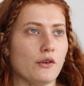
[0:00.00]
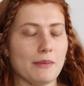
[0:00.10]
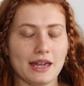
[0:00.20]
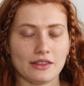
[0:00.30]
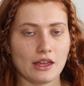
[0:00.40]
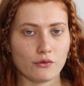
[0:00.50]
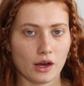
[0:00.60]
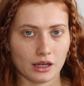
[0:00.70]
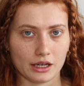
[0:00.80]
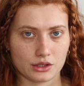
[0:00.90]
for me it
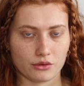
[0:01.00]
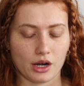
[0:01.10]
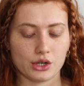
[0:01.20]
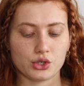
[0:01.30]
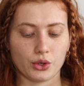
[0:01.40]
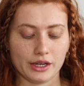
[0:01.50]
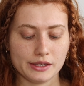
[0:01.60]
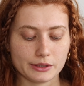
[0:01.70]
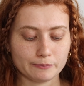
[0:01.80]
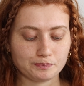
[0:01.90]
felt like the right
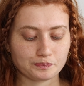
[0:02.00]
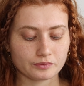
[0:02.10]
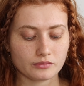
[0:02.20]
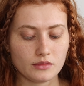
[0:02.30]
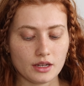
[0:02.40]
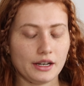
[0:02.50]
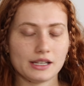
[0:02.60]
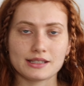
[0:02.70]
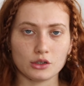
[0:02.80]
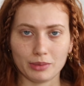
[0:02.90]
choice. And I
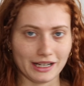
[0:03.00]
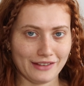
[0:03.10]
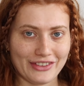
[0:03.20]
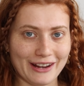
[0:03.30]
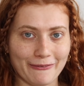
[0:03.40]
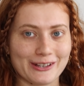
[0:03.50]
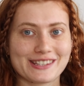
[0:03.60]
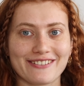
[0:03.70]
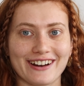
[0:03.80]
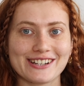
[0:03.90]
still believe that it was
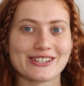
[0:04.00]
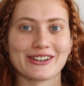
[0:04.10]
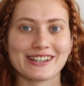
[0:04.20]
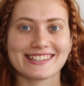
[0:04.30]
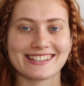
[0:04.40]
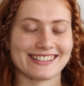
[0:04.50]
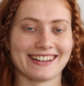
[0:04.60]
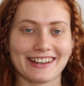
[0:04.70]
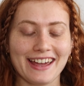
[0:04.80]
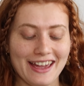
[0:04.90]
the right choice, because
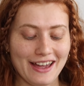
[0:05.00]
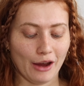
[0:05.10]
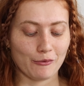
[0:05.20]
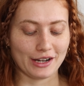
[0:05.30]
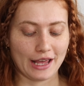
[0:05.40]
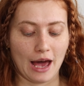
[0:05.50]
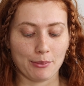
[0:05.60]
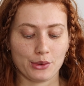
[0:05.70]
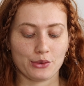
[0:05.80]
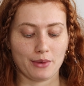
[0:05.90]
I'm really
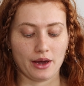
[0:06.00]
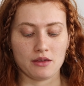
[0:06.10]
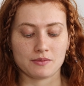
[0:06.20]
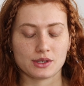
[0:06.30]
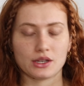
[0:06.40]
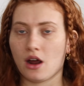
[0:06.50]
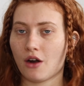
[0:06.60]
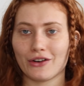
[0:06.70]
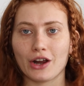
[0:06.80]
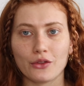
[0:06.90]
happy with my
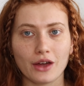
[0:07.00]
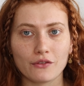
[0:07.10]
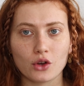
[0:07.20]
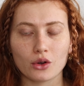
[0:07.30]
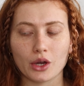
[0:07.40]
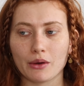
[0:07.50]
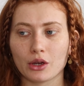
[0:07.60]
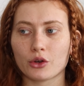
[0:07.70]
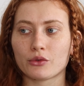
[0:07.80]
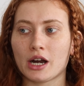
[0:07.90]
scenario that I've got
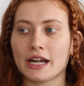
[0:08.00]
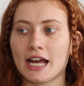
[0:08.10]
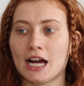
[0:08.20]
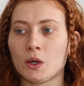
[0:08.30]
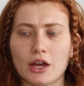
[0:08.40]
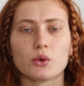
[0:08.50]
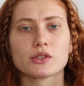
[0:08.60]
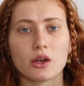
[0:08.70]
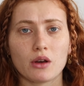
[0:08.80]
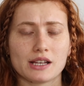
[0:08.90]
going on right now. And
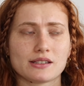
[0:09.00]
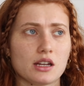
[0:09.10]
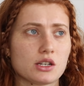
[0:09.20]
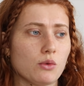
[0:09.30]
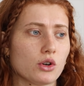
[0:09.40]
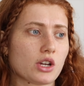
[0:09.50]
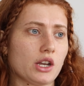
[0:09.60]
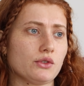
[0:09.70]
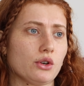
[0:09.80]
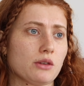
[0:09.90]
also I started to watch
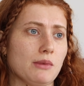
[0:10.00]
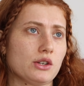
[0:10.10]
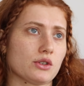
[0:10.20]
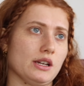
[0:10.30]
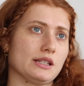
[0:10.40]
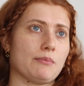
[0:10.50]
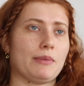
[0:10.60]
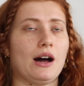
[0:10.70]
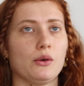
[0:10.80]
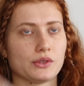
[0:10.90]
kind of documentaries
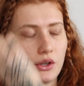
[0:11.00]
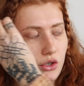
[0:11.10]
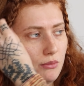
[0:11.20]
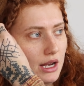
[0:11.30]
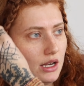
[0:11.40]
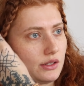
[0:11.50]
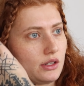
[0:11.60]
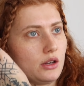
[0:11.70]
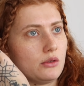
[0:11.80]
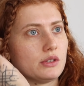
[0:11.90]
about social media.
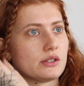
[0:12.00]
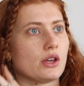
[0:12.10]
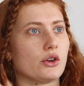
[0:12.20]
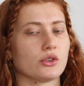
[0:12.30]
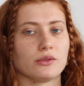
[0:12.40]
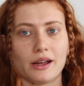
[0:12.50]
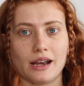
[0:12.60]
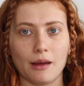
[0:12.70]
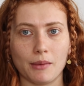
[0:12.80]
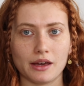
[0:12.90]
So The Social
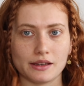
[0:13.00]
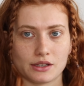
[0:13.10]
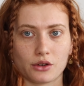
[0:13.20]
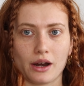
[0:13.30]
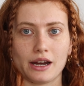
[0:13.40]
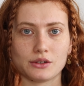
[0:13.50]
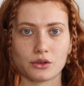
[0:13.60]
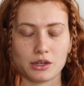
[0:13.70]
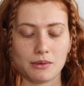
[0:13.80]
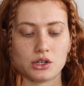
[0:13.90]
Dilemma is a great
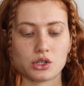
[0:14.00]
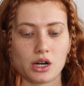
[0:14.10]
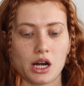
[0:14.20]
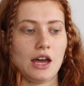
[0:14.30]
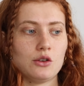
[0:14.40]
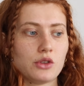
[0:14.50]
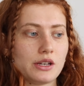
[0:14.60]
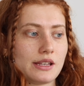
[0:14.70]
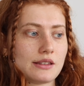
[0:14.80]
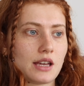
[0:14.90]
documentary, and all
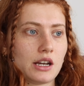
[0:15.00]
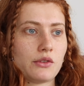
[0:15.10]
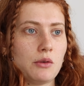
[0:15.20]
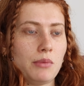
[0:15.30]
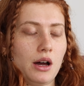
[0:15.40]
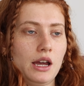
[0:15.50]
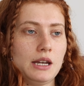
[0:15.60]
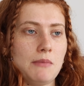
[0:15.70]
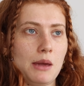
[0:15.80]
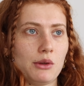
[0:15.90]
those things kind of
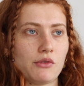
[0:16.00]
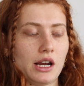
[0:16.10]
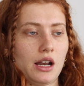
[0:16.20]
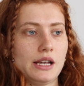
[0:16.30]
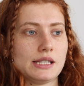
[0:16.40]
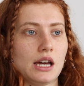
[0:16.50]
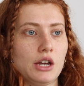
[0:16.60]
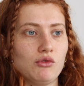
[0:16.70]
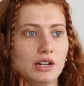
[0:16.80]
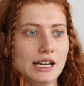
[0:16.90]
combined made me realise that I
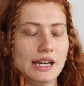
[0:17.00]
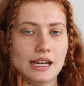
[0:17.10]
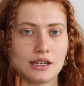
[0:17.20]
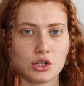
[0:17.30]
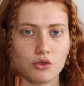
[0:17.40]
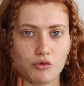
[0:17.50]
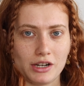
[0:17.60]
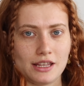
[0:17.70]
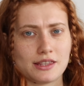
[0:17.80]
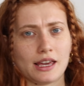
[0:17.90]
really needed to
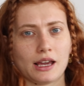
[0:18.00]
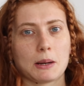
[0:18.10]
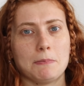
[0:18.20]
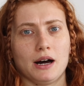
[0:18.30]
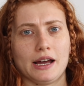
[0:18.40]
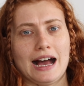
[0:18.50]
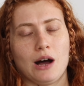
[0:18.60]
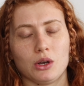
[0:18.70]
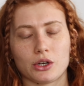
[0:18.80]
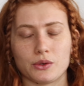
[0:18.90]
rethink my
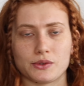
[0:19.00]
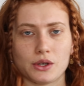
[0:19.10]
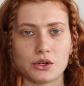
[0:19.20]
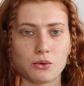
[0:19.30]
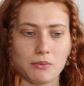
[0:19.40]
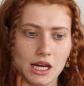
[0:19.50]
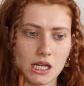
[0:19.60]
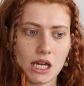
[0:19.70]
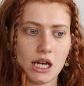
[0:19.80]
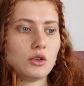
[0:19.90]
outlook on social
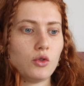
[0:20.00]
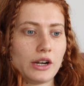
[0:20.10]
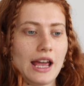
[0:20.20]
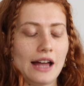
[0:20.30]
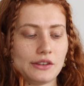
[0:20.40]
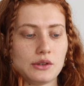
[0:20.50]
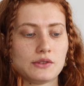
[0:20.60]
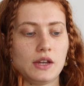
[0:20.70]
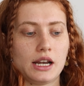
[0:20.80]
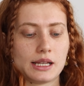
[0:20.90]
media. Already had those
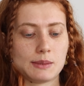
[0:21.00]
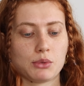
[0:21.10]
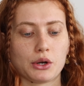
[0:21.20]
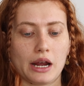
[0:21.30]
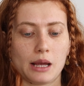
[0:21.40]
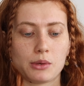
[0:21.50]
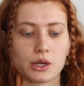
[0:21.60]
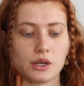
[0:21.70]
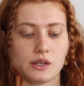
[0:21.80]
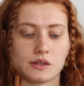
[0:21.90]
feelings brewing
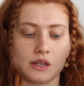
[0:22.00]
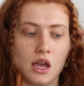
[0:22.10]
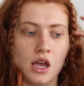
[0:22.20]
because